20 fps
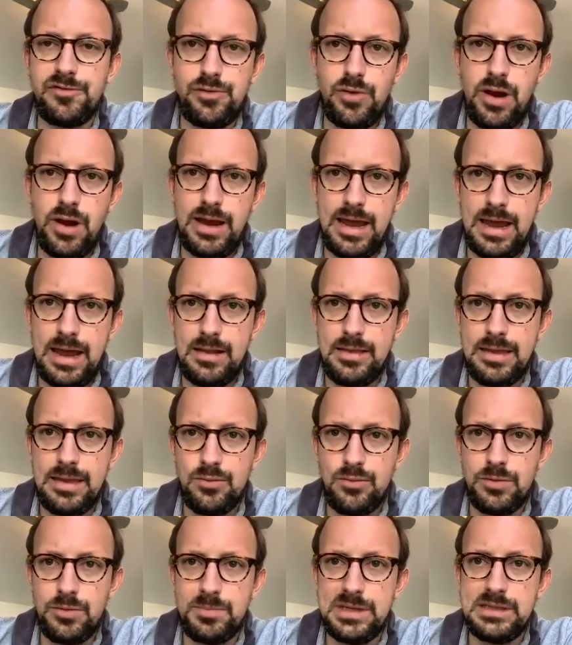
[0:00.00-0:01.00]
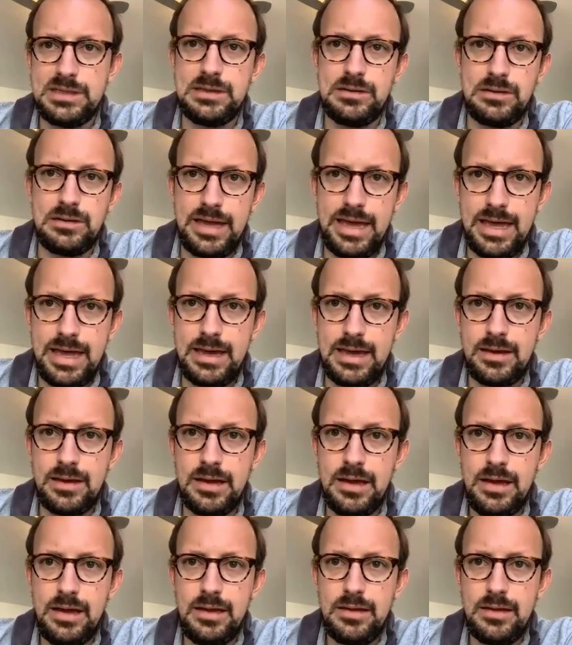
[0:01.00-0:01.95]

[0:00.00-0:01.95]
front end that would be delaying